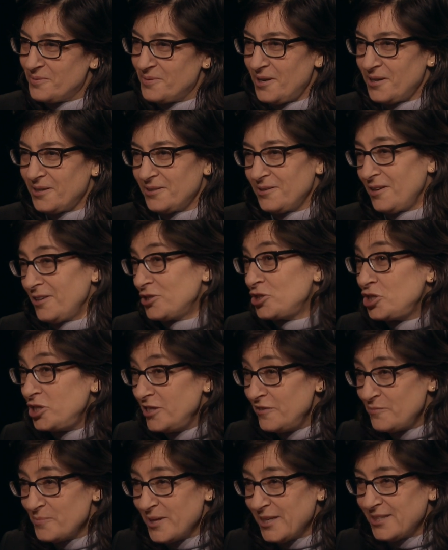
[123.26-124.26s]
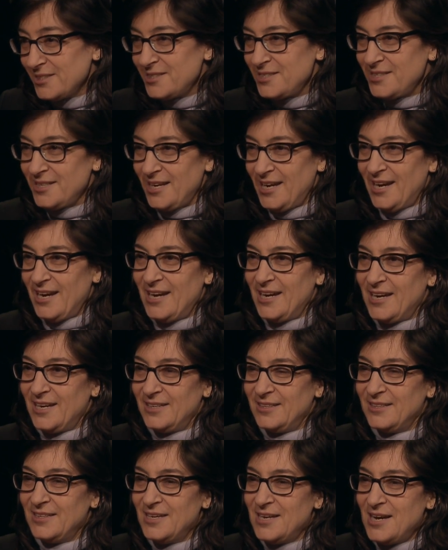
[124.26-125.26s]
uh, achievement
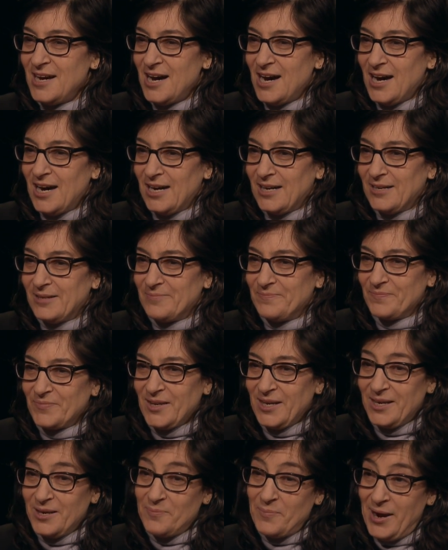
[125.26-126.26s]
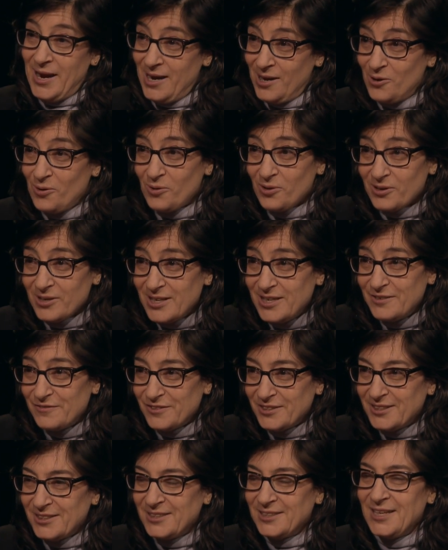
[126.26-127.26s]
and um, power,
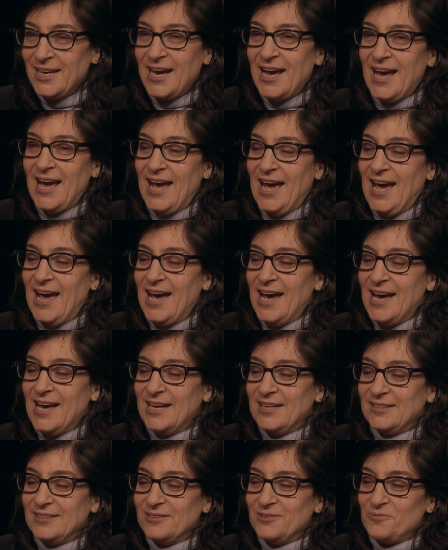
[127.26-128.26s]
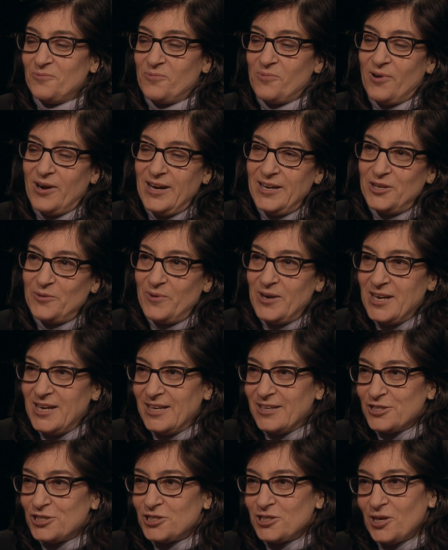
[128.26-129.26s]
even, and why do we need
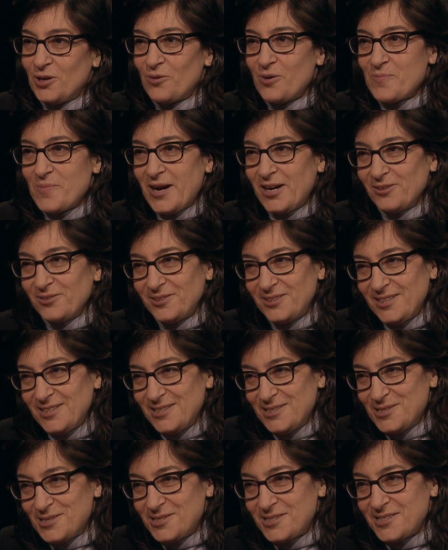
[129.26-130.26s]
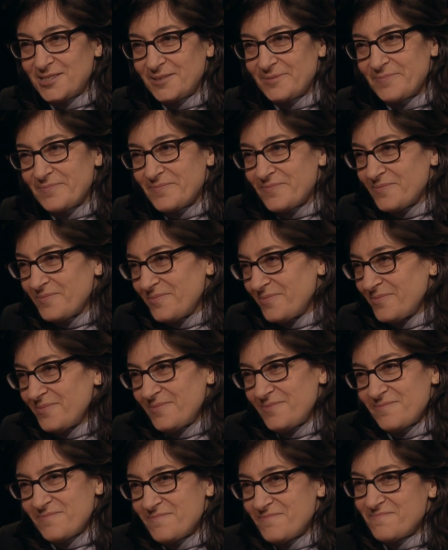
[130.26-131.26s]
a show about these
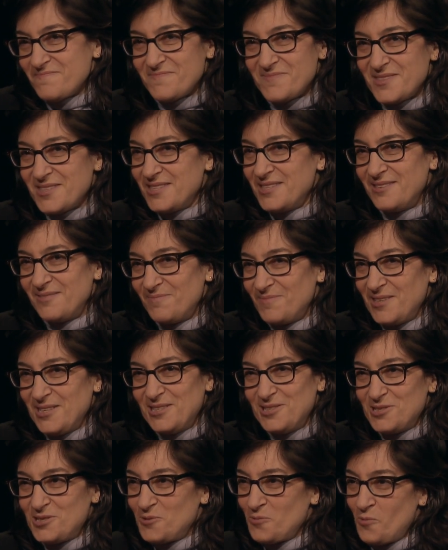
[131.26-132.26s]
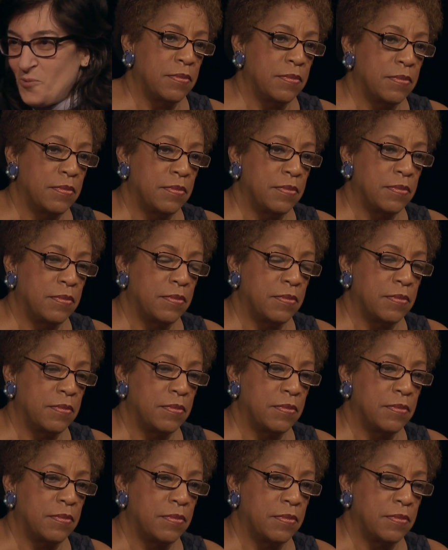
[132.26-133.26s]
these weak,
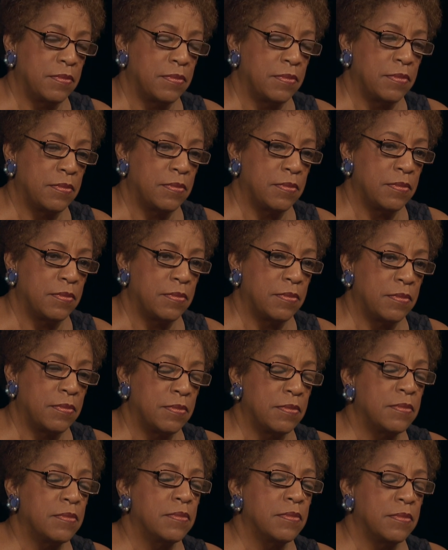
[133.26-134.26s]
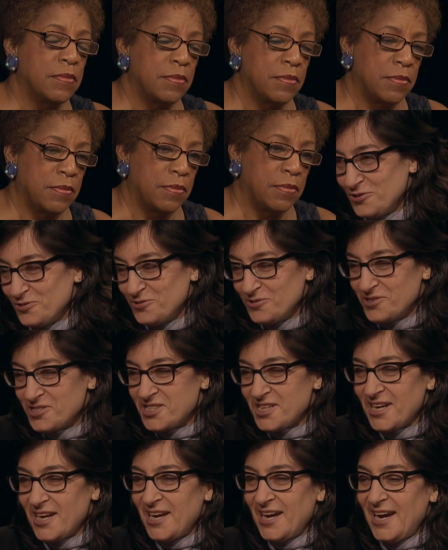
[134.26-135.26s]
suffering um, Jews?
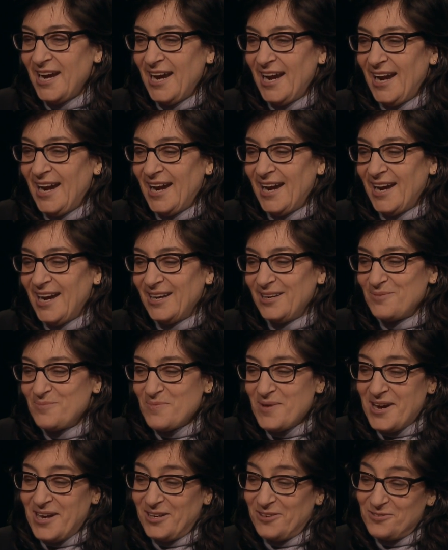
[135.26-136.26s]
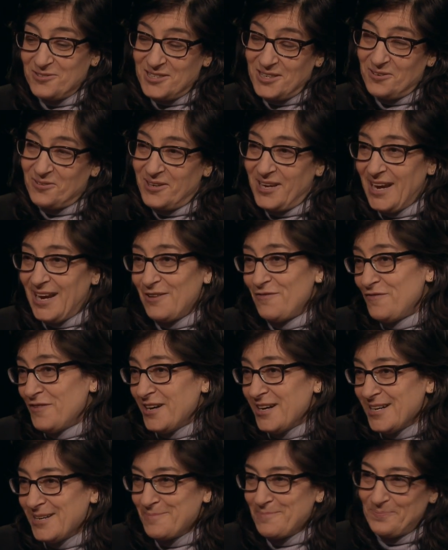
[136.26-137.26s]
And my editor said, okay,
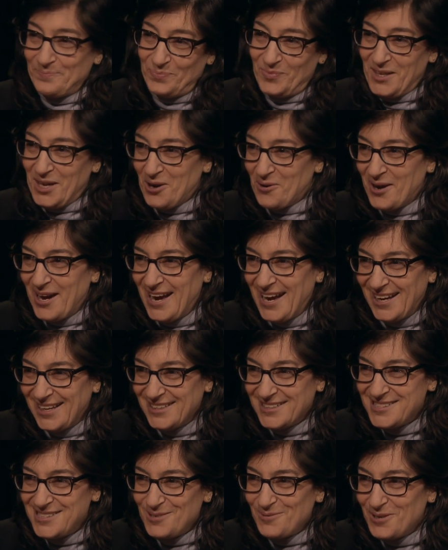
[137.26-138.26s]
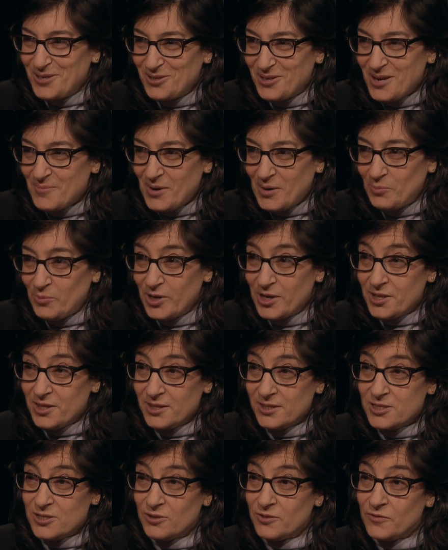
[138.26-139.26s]
fine, go ahead, see what you come up with.
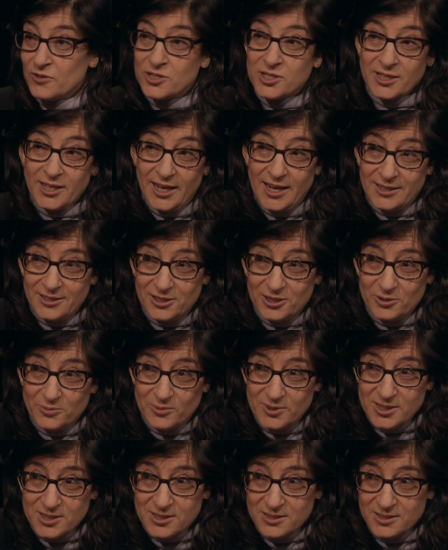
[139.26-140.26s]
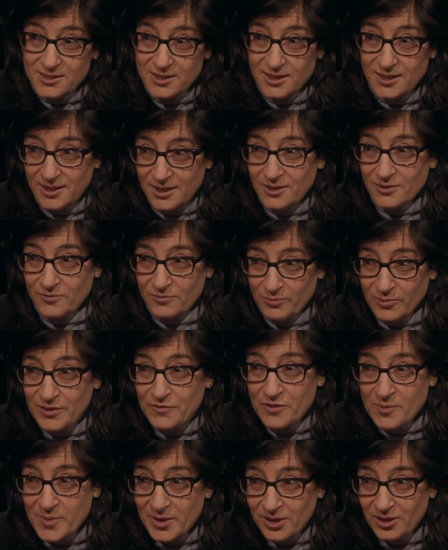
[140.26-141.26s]
So the first thing I had to do was
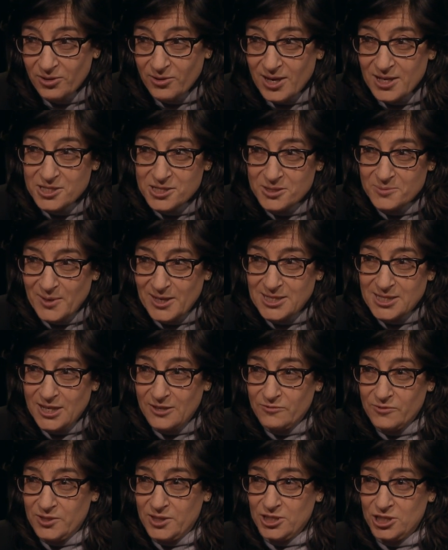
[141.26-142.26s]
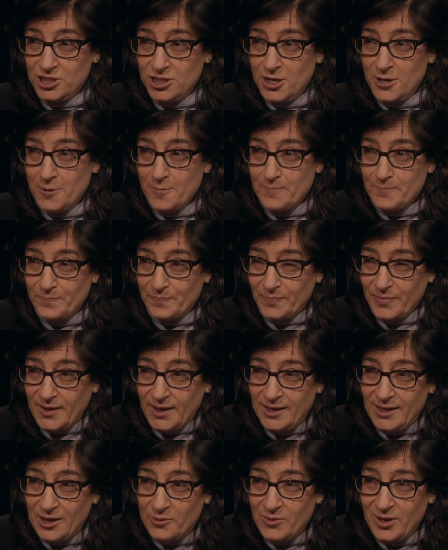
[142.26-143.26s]
refamiliarize myself with the show.
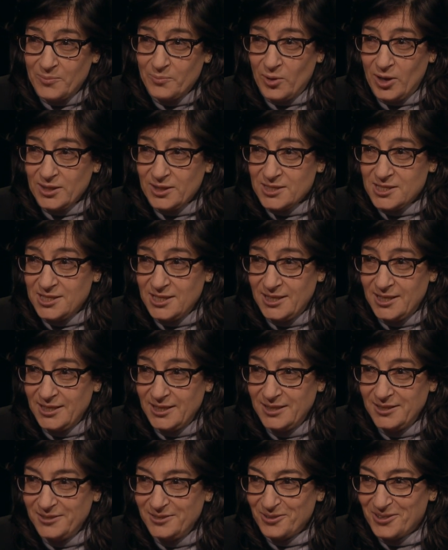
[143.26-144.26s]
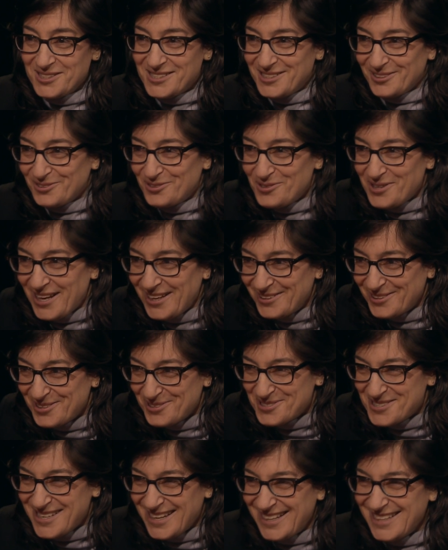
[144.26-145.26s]
And I went and bought the CD. You could still do that in
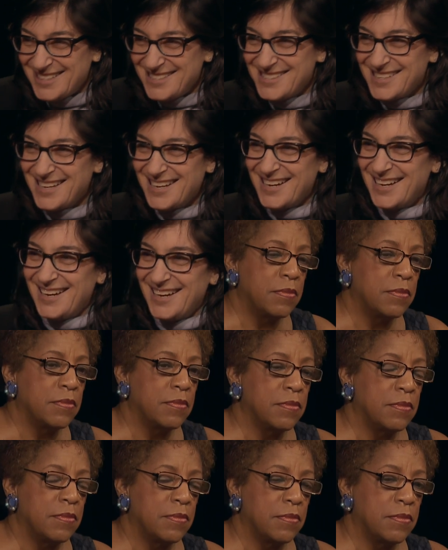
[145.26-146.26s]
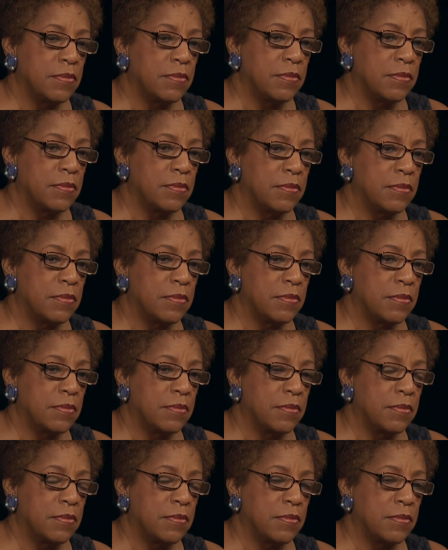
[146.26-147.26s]
those days. And um, brought it
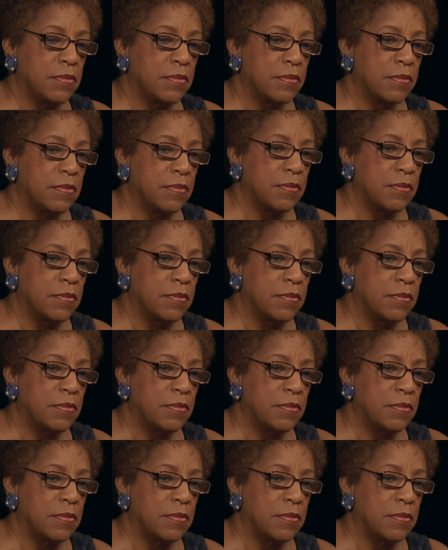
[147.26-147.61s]
home.